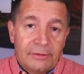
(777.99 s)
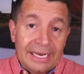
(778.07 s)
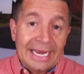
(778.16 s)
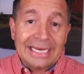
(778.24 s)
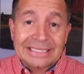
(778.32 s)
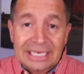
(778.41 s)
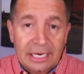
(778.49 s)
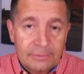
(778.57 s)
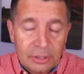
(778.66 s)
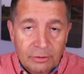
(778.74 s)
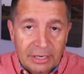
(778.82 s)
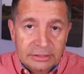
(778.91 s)
the next time
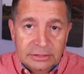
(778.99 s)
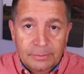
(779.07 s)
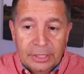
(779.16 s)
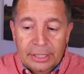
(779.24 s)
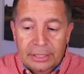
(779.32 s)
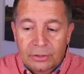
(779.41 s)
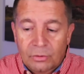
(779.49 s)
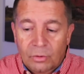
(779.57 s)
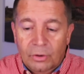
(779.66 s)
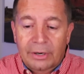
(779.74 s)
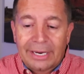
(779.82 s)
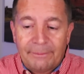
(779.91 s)
you go out to bond,
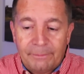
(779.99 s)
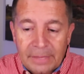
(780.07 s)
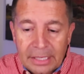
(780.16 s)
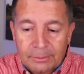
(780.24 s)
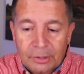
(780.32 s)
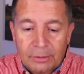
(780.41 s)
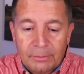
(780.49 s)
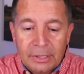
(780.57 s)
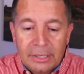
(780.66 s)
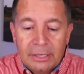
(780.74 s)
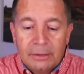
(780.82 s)
or at minimum,